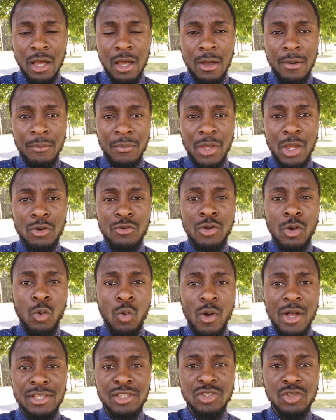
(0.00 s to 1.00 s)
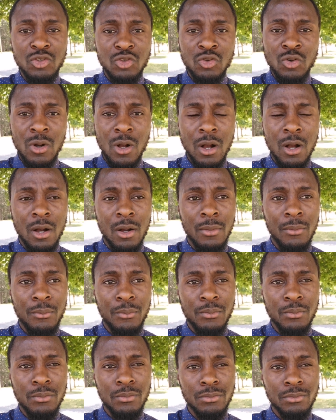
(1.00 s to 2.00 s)
um, a request to do a
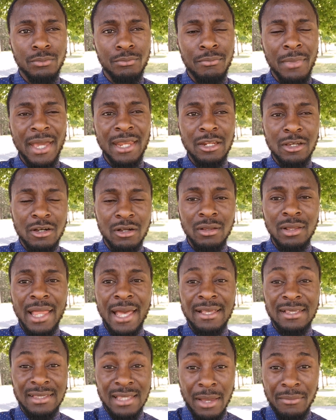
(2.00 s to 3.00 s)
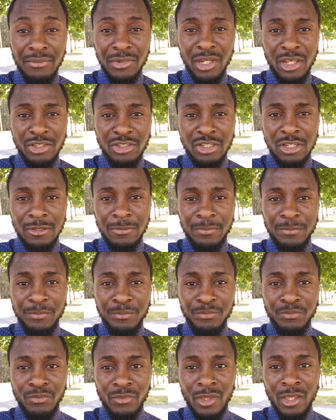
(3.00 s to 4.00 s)
medical examination,
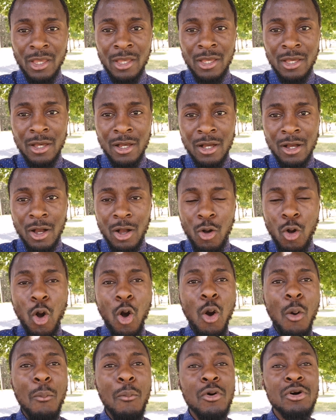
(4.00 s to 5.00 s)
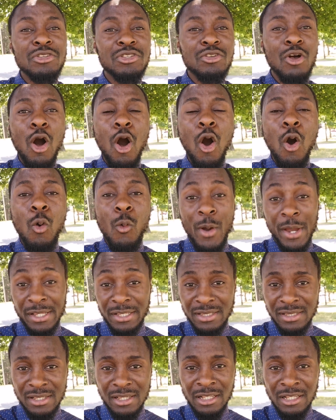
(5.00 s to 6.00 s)
almost
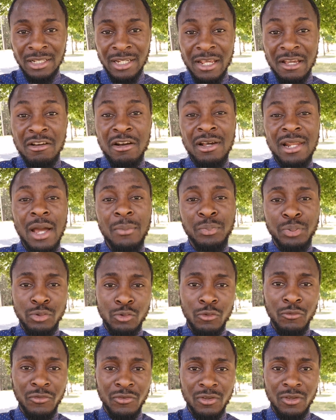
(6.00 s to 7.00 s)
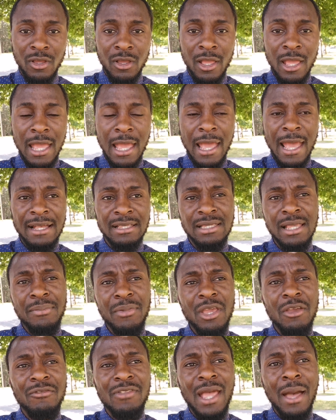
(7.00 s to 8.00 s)
always they got approved,
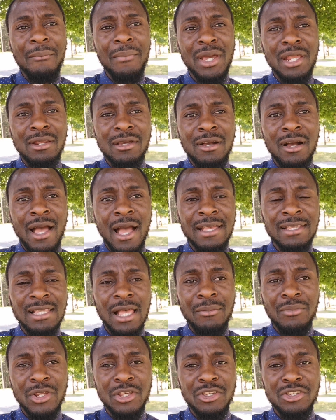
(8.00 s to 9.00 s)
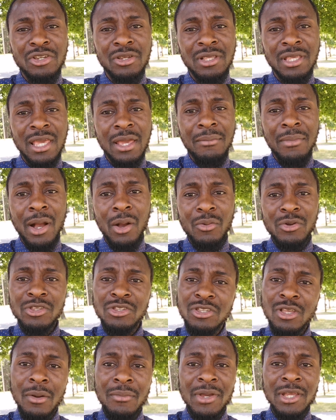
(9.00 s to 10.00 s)
except if their medical examination came back
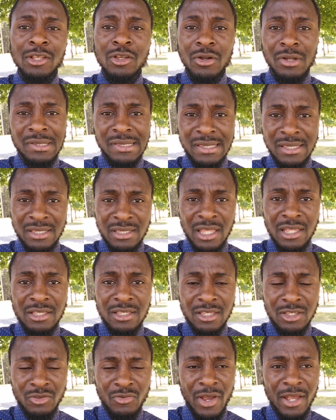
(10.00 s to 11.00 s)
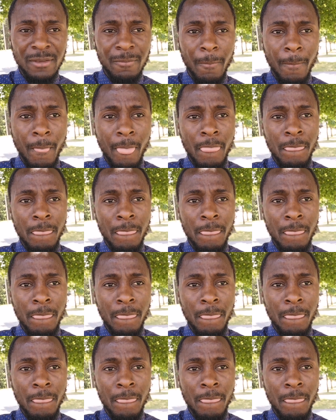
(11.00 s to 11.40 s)
with some inconsistencies, right?